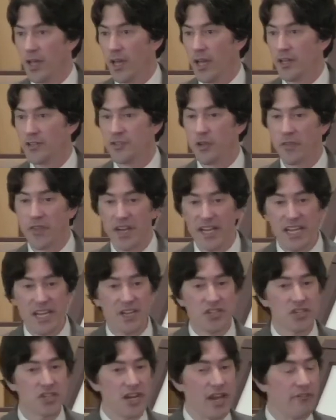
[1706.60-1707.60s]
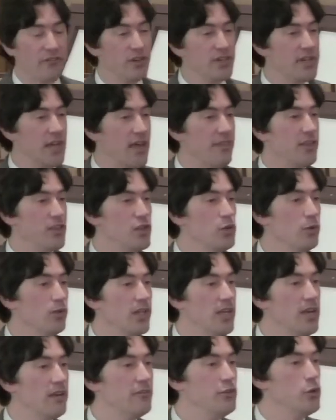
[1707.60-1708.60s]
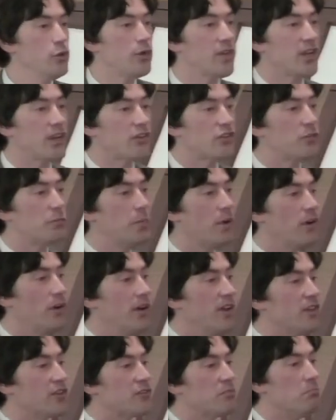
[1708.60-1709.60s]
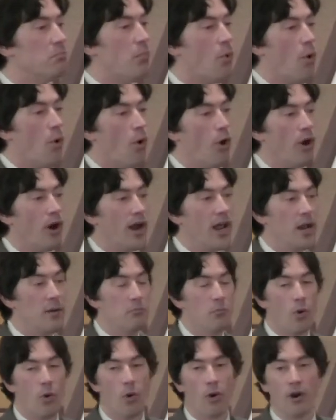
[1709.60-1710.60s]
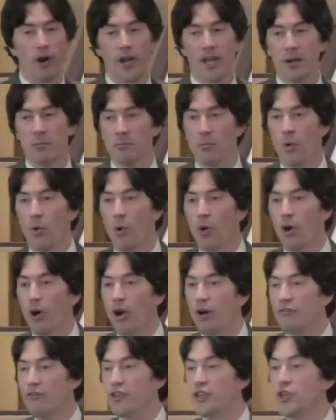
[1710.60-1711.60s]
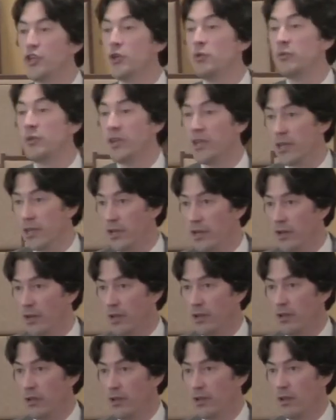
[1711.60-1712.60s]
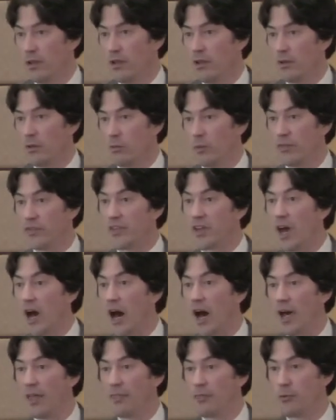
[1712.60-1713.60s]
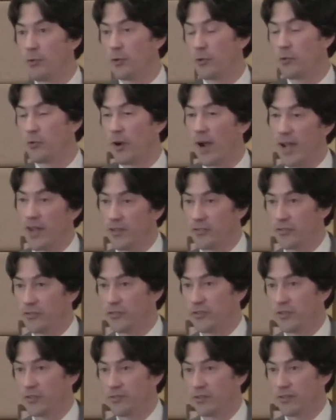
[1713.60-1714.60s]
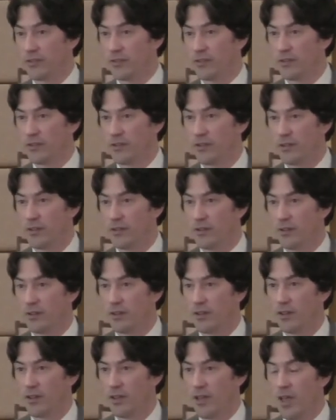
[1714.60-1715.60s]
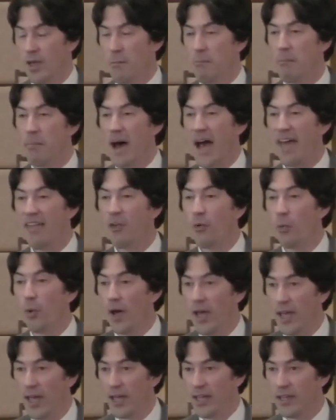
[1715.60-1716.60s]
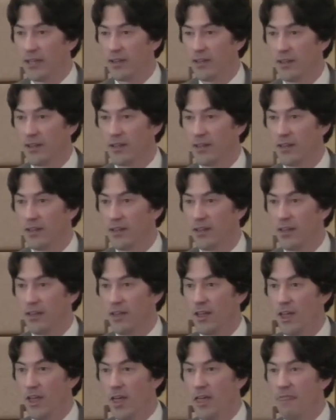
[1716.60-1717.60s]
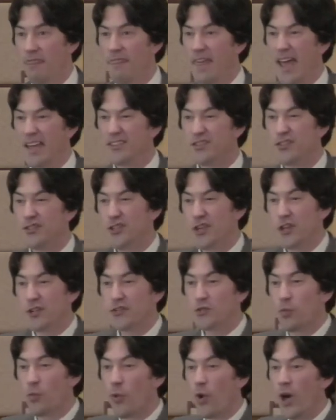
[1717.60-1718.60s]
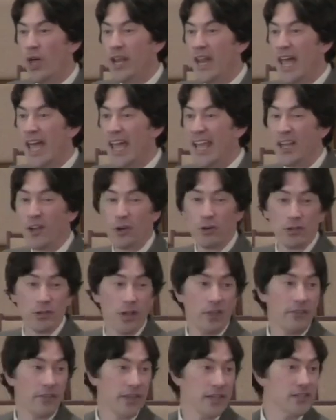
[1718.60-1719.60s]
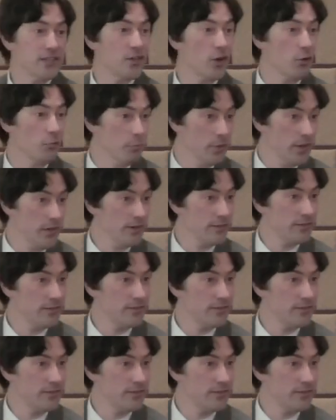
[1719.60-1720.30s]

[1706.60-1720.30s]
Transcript: And so that each and every day that you live, you can experience more and more and more of union with God through Christ. By the way, that's just one angle on the atonement.